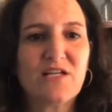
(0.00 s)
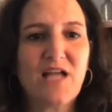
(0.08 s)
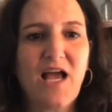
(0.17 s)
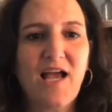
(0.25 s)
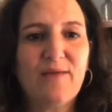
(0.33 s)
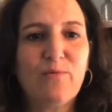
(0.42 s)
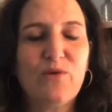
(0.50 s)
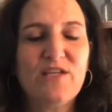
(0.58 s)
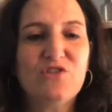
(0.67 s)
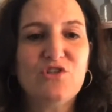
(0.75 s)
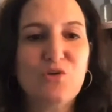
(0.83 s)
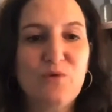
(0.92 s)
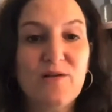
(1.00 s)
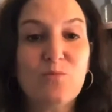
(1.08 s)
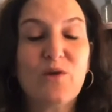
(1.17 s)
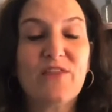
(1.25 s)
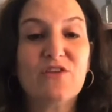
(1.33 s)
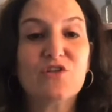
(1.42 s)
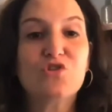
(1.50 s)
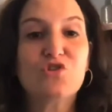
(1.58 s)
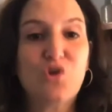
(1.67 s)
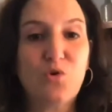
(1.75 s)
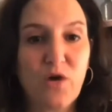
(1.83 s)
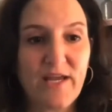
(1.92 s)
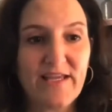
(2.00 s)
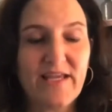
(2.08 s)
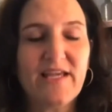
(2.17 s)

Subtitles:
and we do it with joy.